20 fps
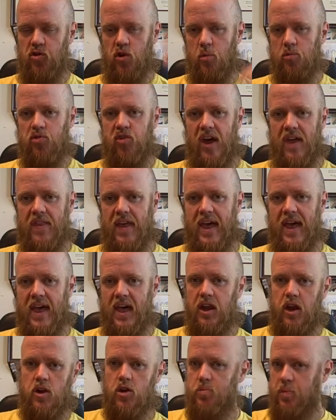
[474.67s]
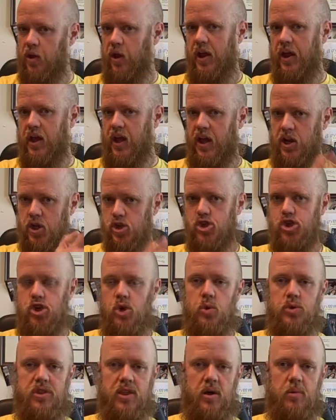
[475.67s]
you upside the head and you pull out a gun and
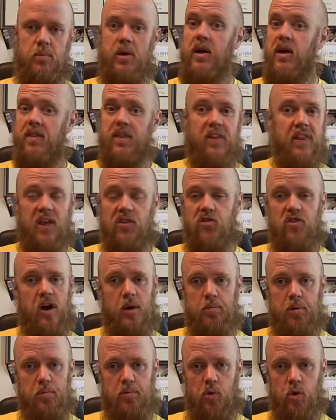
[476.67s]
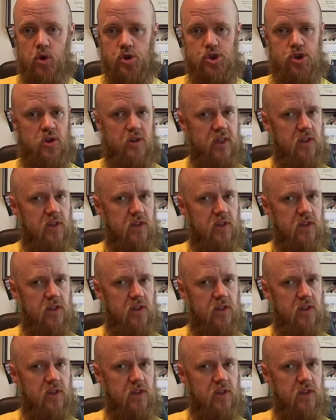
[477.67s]
shoot them, then that's not proportional.